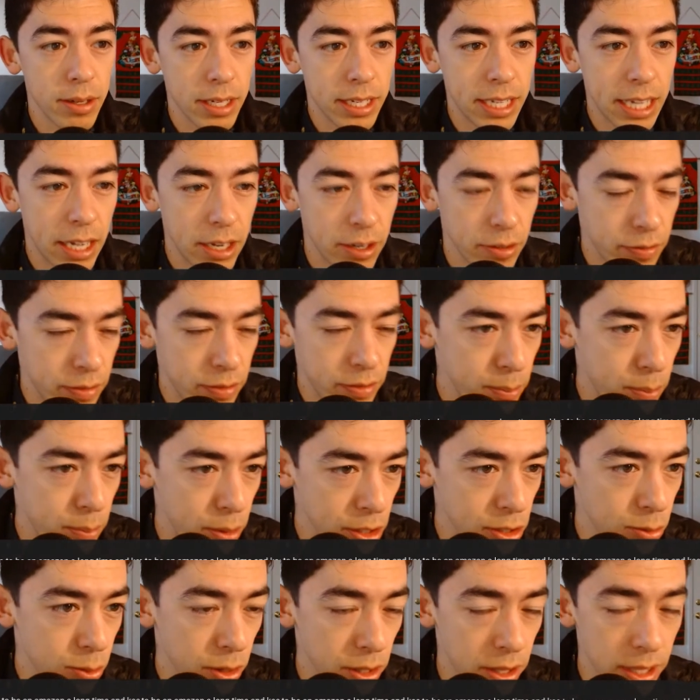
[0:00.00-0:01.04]
counterfeit
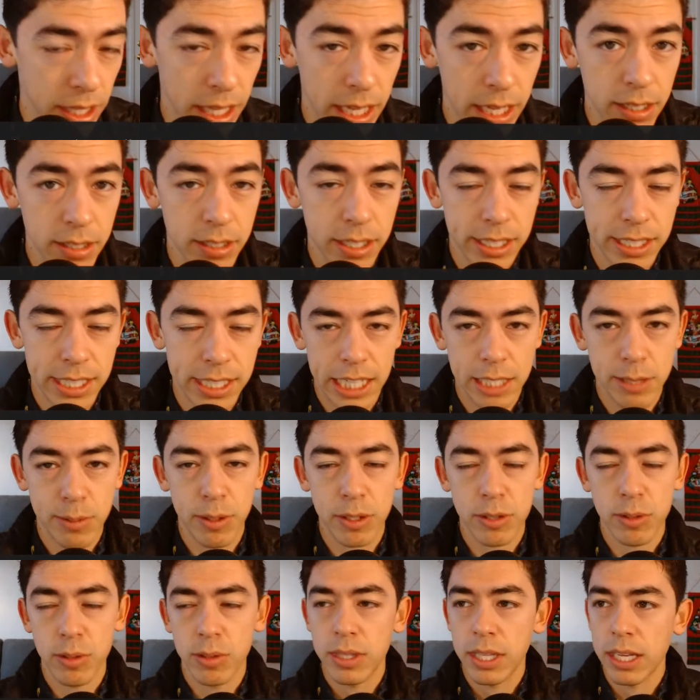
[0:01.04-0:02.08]
books were a thing, like
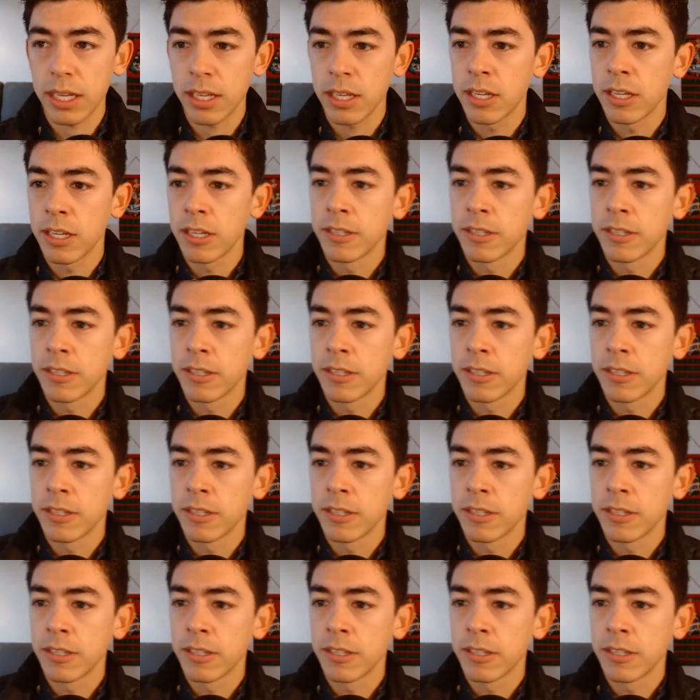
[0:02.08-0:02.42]
textbooks were a thing.